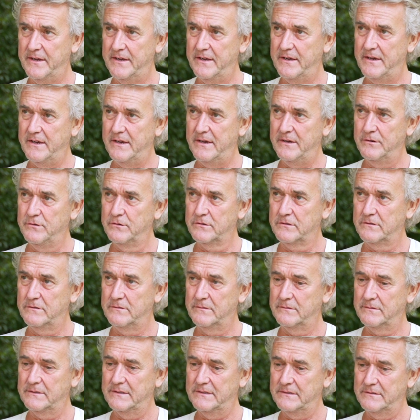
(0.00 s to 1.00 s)

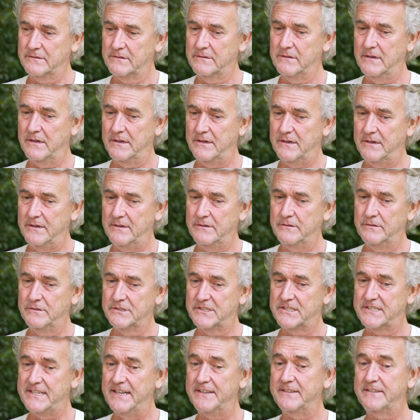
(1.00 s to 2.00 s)
who's
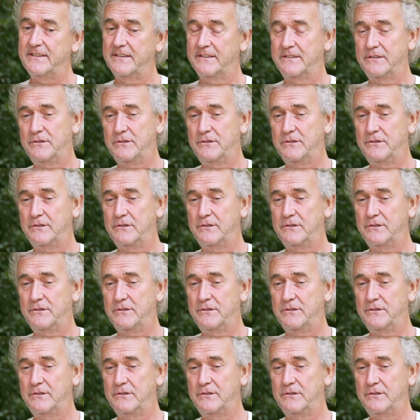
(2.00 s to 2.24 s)
sent